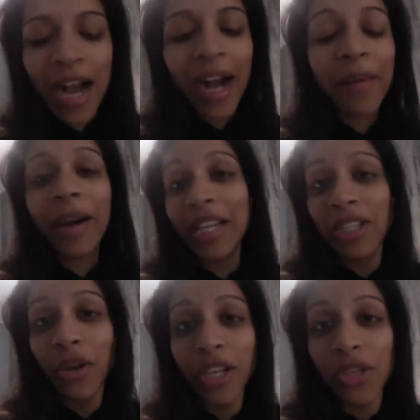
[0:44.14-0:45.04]
I need
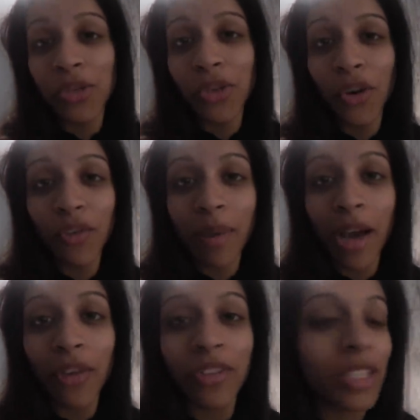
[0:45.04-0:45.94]
to go get shoes though for my
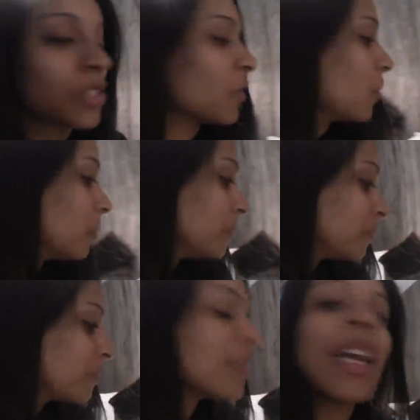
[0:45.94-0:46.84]
outfit, so
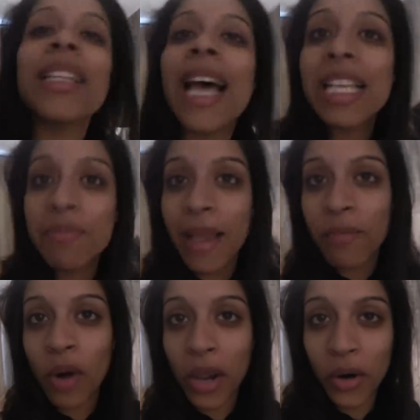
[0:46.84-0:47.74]
that's
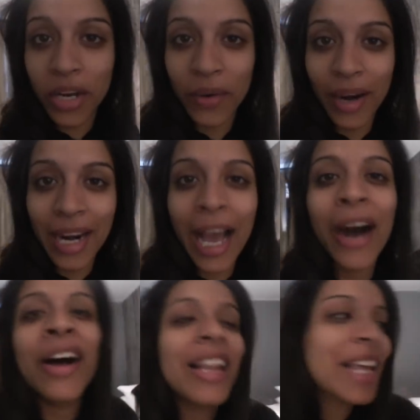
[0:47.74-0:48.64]
main priority right
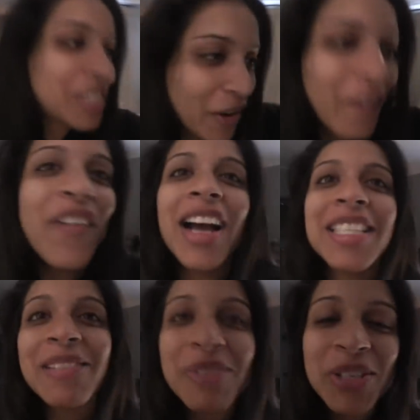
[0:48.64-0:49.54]
now. Let's go
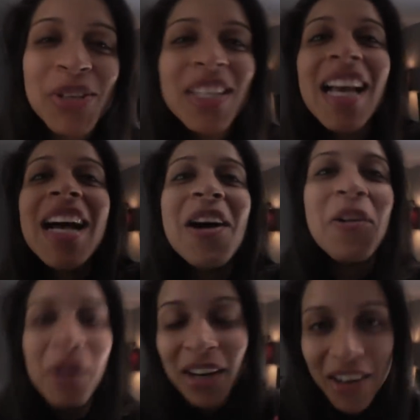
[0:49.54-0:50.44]
find some shoes.
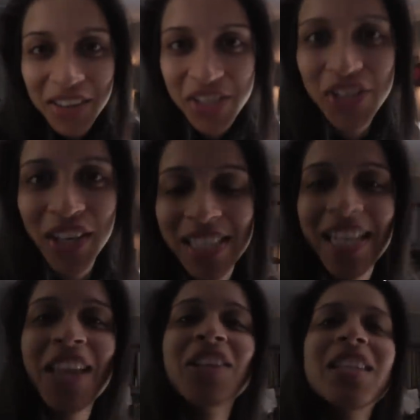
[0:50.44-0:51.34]
We're on this journey
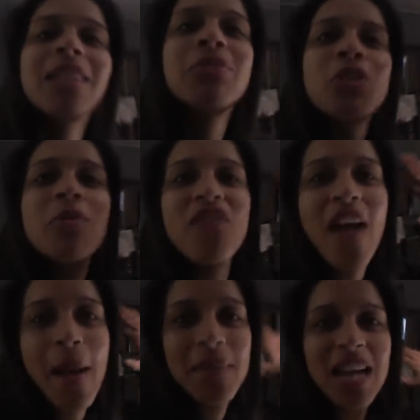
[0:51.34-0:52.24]
together, Team Super
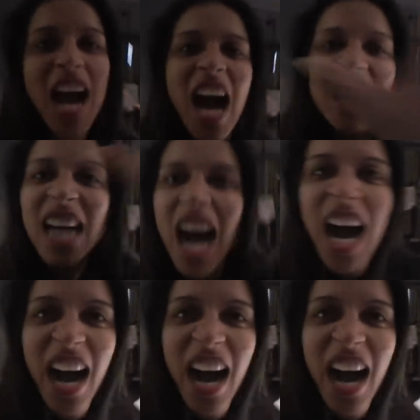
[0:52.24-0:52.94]
Family. Hata!